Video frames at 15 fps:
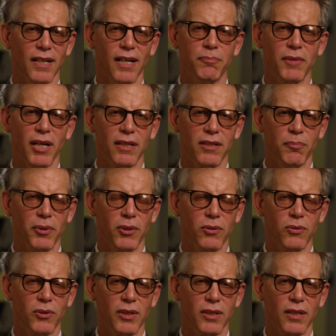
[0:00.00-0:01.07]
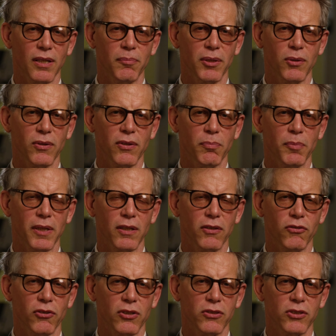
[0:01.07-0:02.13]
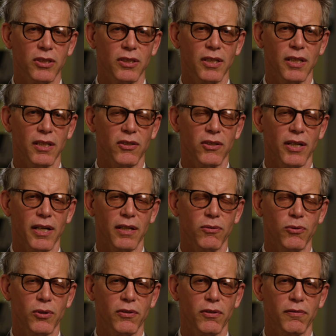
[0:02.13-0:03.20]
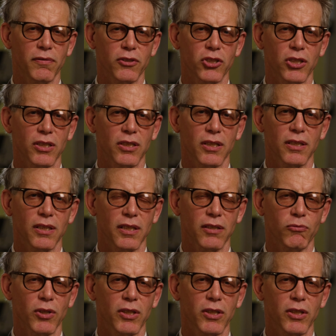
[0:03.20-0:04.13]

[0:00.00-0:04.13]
I'm Dr. Bill Nordt. I'm an orthopedic surgeon here at OrthoVirginia in